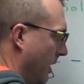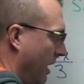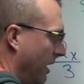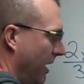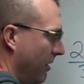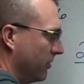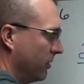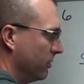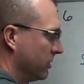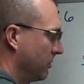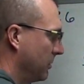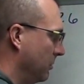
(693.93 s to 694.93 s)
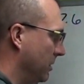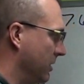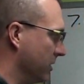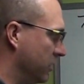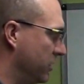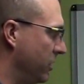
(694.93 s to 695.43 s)
And I have to do something with
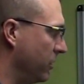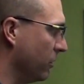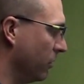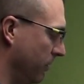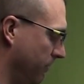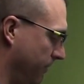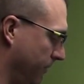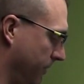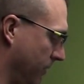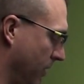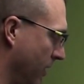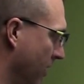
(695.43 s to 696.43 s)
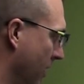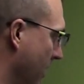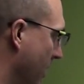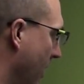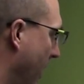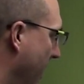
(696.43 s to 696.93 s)
this too.
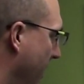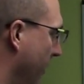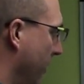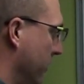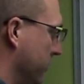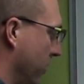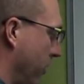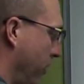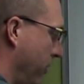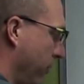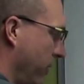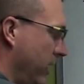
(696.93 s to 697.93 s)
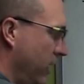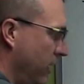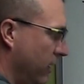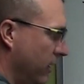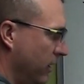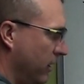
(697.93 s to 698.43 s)
I know that there's a 3
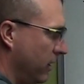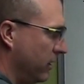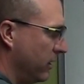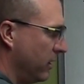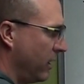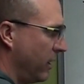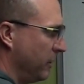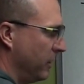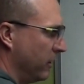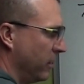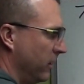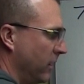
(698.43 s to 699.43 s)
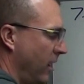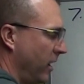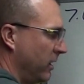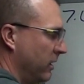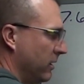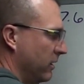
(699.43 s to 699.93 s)
in the denominator, a 9
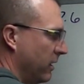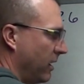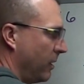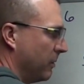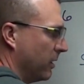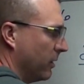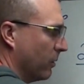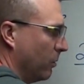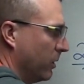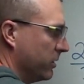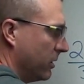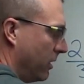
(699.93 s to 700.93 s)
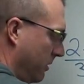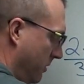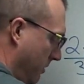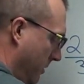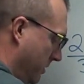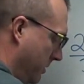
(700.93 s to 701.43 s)
in the denominator. What's under
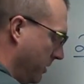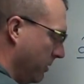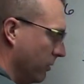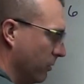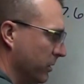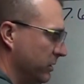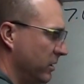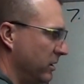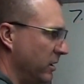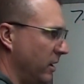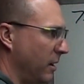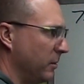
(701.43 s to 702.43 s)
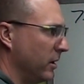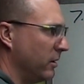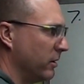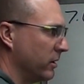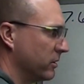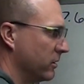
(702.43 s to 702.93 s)
the 2? What's the denominator
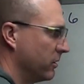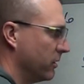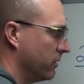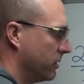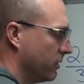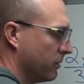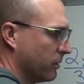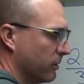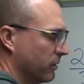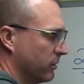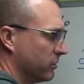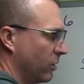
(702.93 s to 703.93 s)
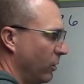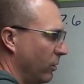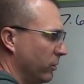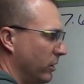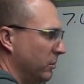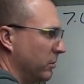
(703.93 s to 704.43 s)
that's under the 2? It's a whole
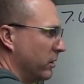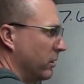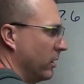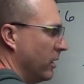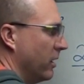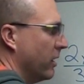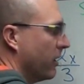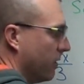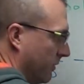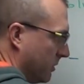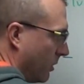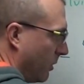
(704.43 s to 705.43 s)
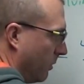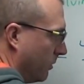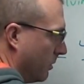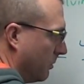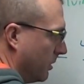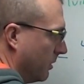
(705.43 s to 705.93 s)
number. If it's a whole
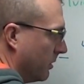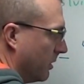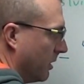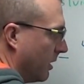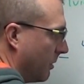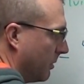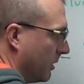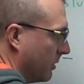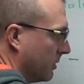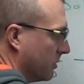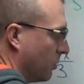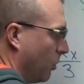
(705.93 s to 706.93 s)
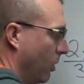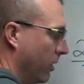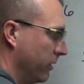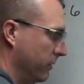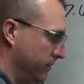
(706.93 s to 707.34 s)
number, the denominator is 1.